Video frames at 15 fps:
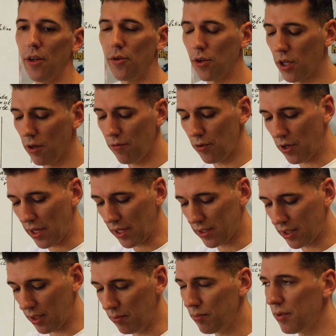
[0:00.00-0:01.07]
To give you an
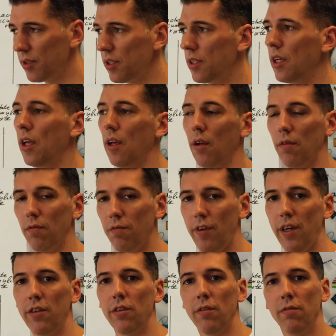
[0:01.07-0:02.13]
example,
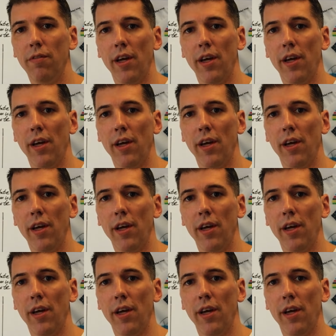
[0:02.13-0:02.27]
very